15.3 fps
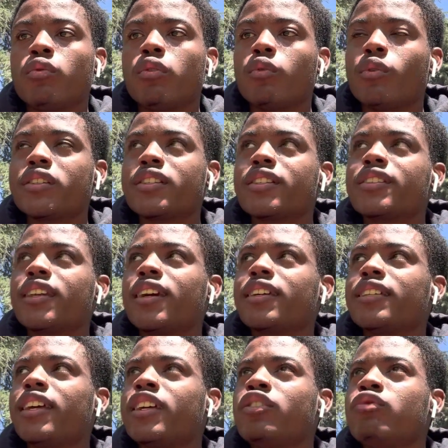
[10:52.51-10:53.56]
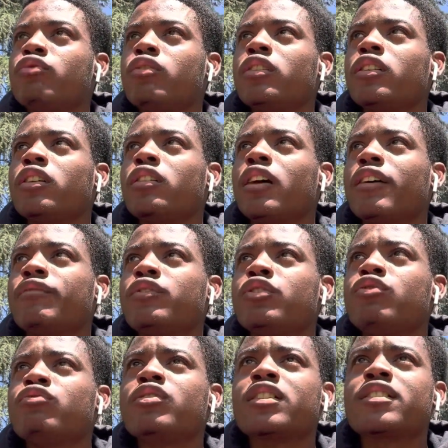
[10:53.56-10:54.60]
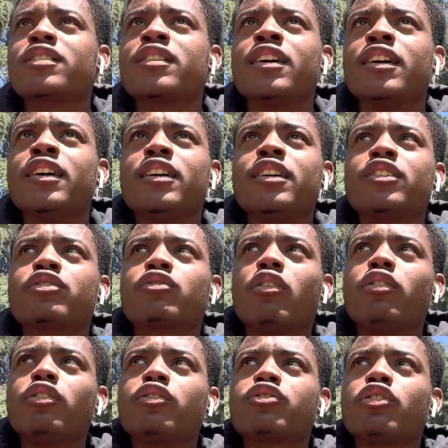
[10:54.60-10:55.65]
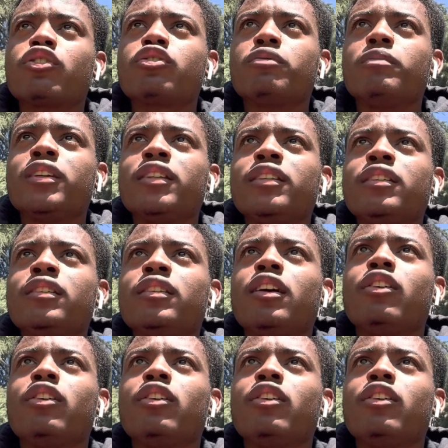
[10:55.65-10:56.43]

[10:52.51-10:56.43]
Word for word: what's the second thing you do in your life? Do you just scroll on social media?